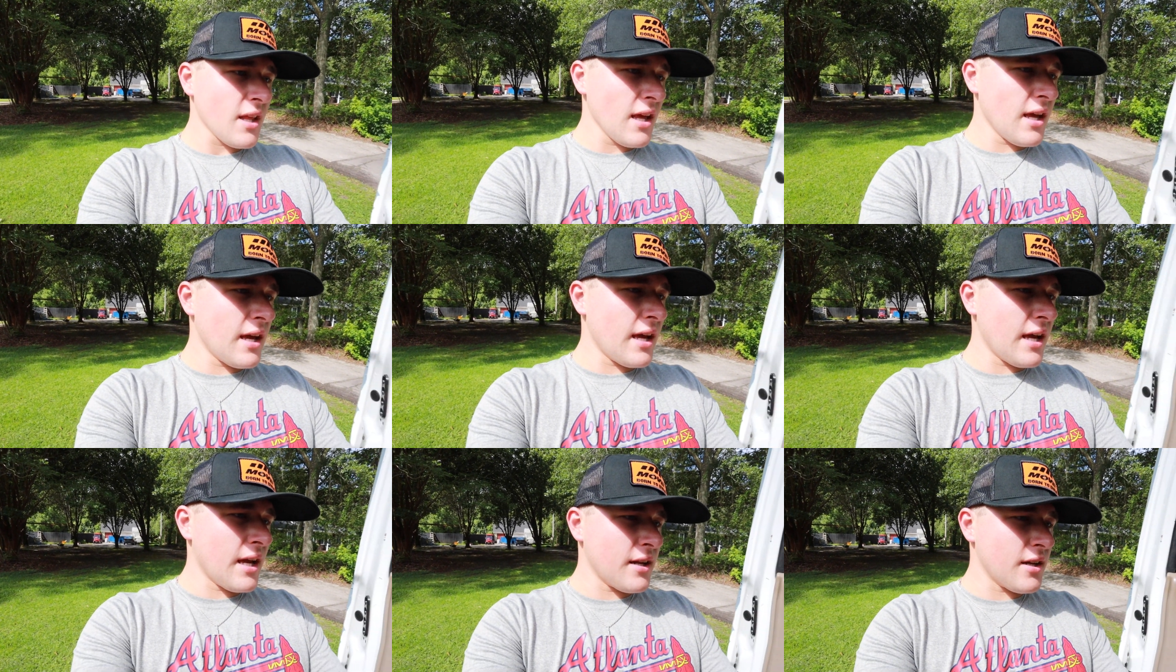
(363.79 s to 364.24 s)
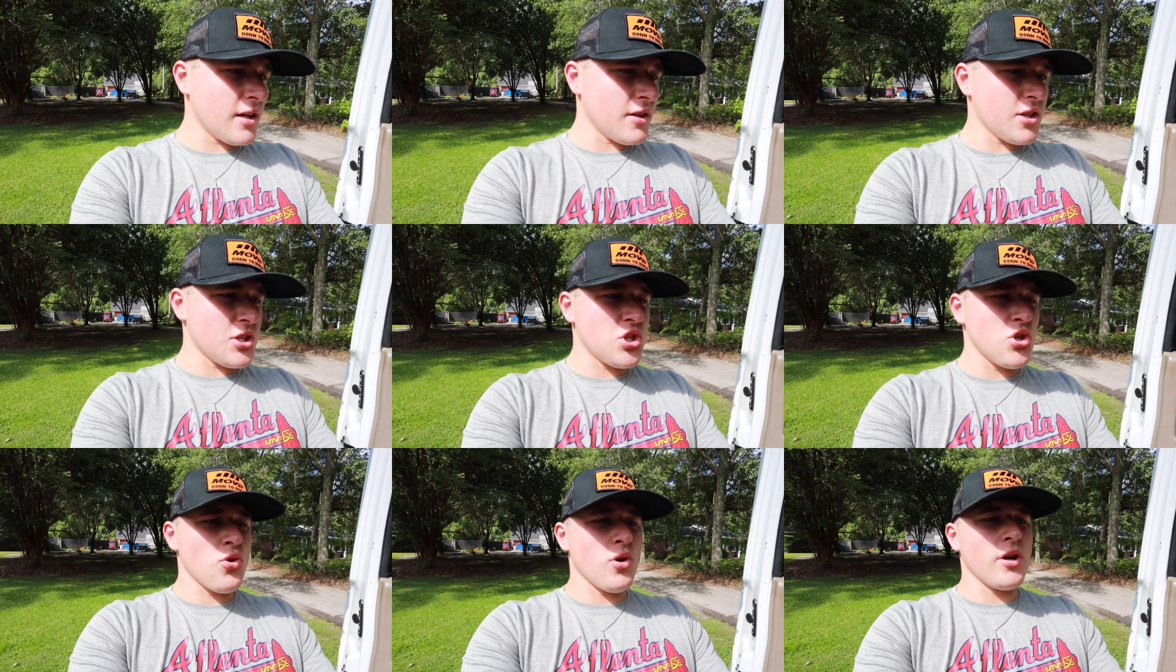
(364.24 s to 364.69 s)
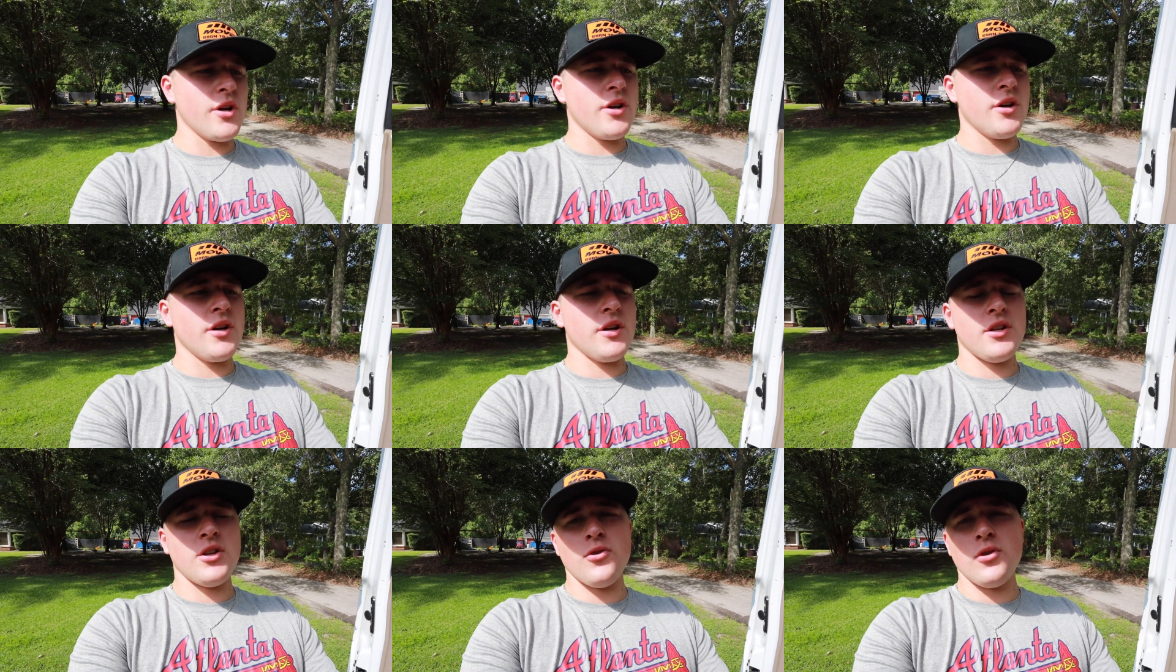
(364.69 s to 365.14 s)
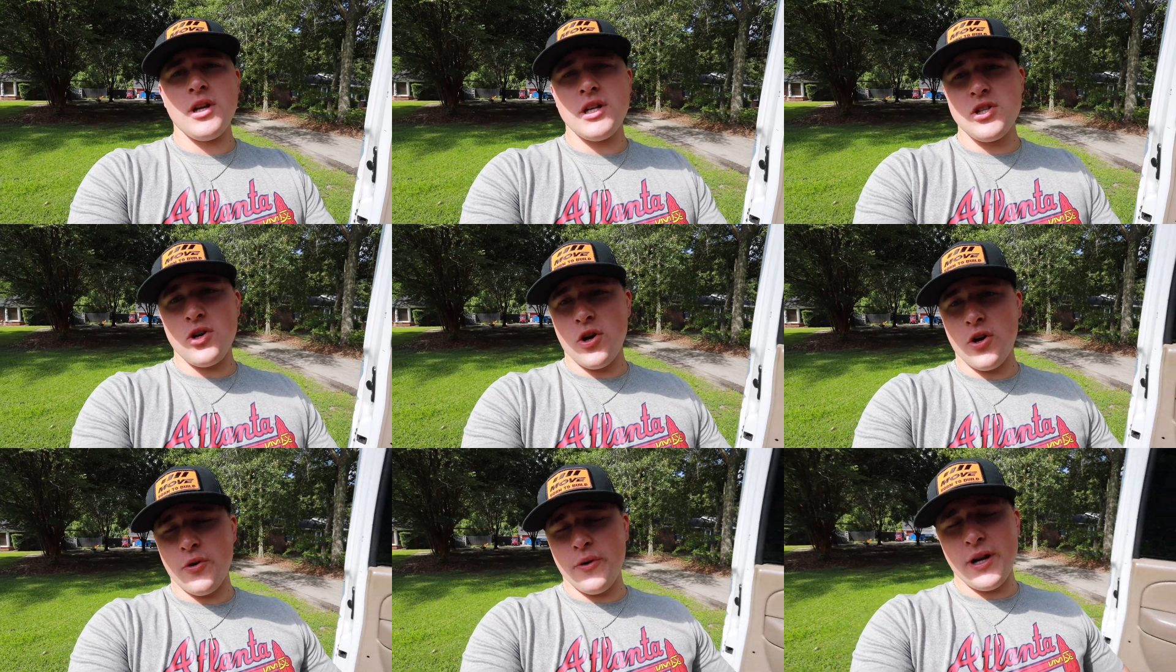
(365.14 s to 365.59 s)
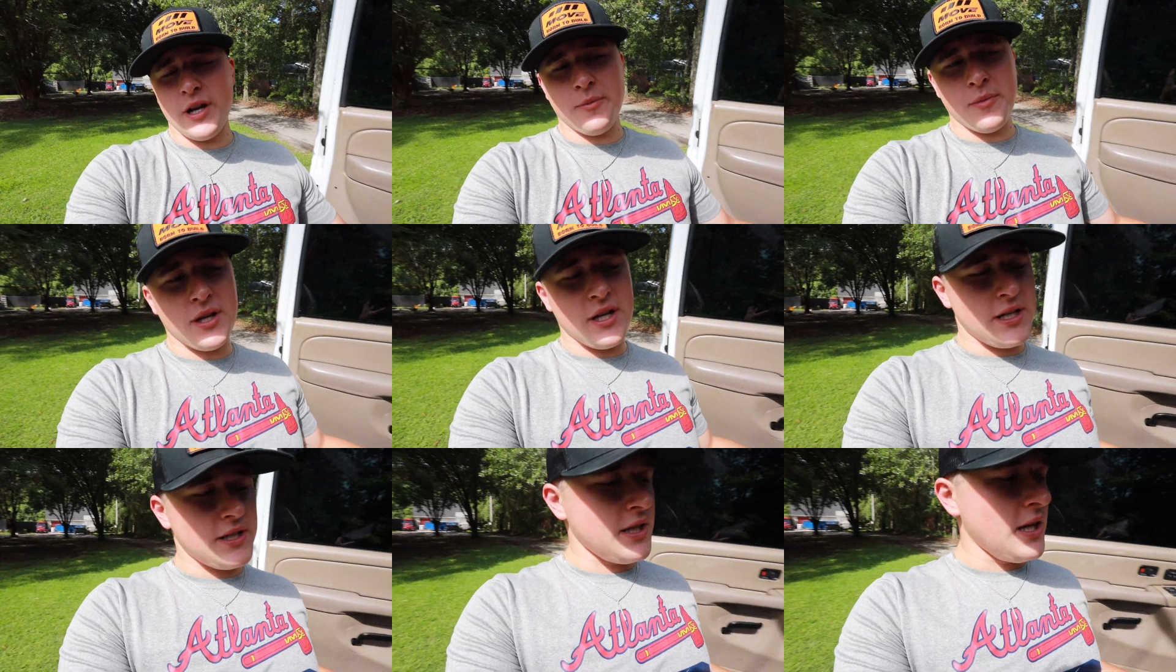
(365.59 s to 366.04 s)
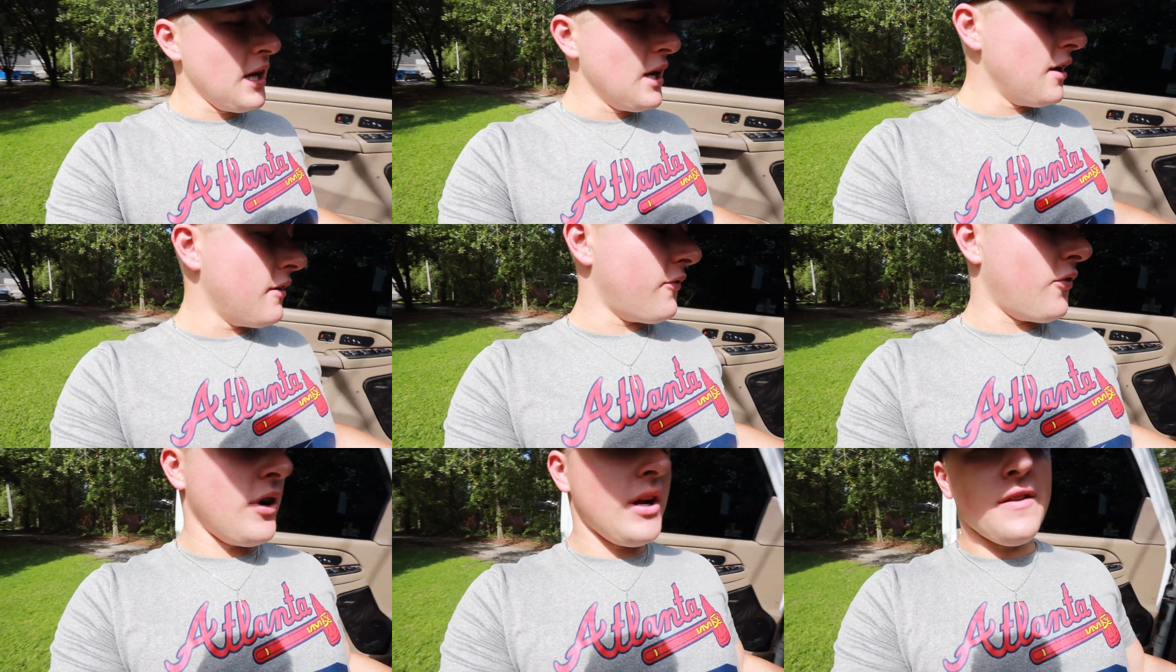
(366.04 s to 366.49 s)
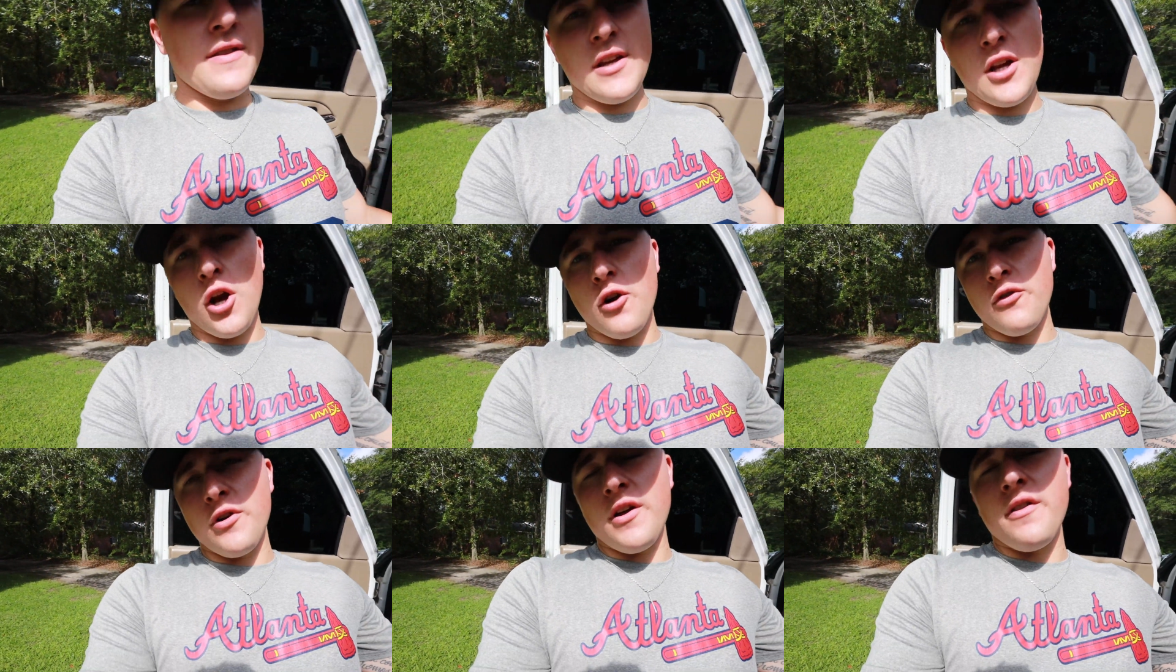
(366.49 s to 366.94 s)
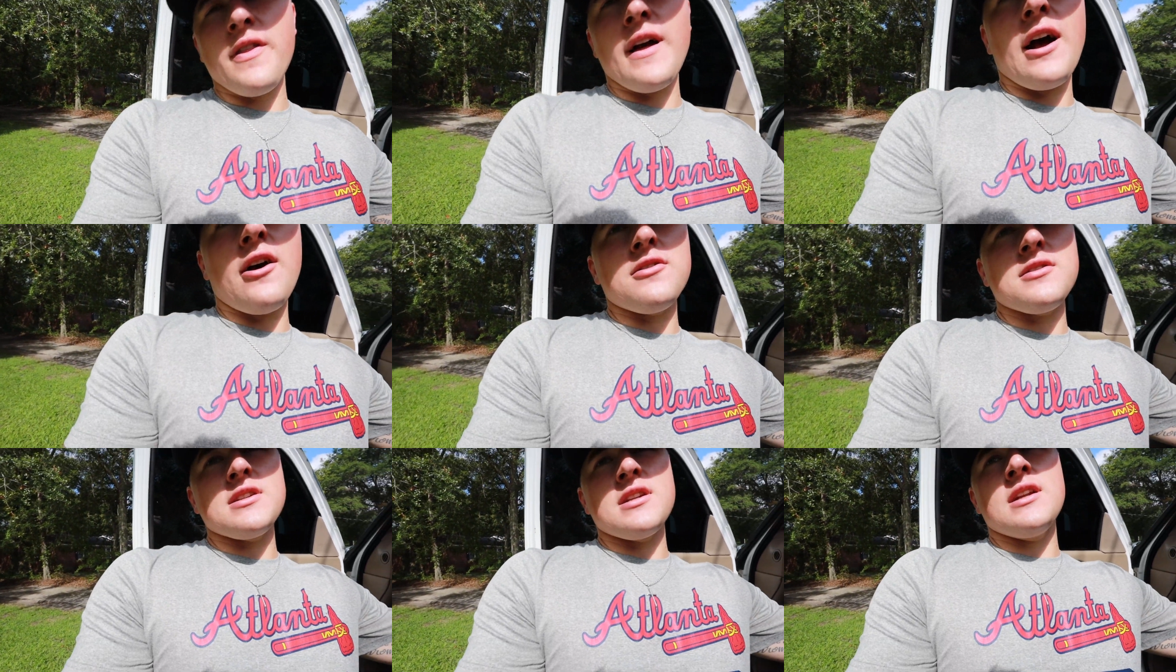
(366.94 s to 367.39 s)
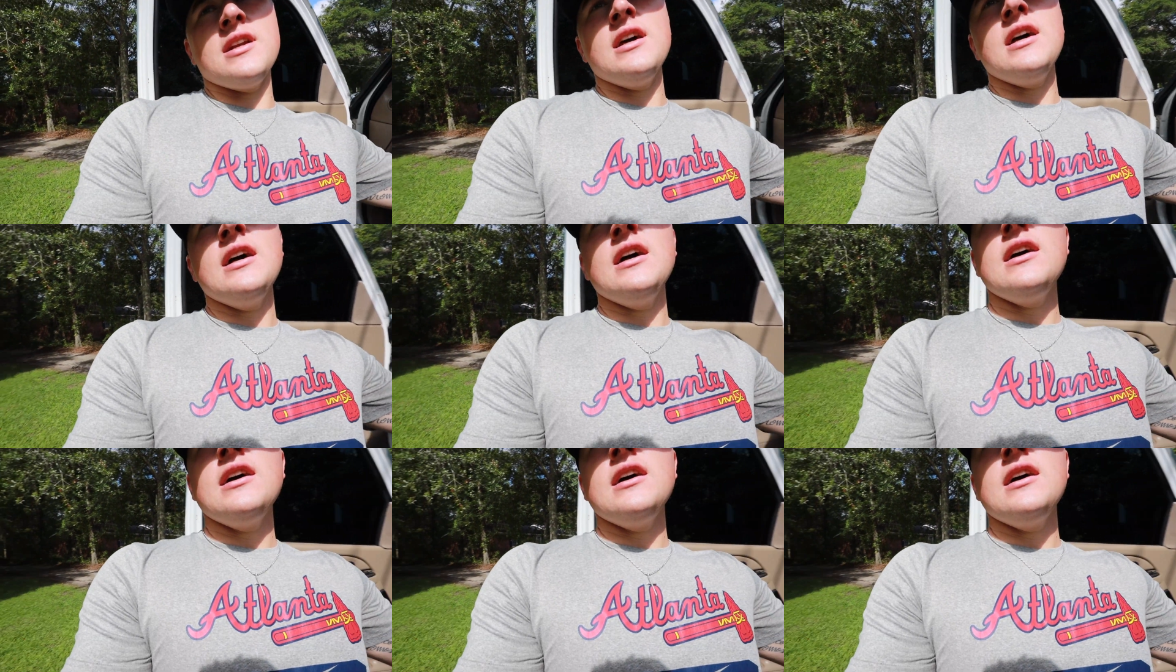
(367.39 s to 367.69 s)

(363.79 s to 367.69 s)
And the 200 units are recommended for anything over 1,000.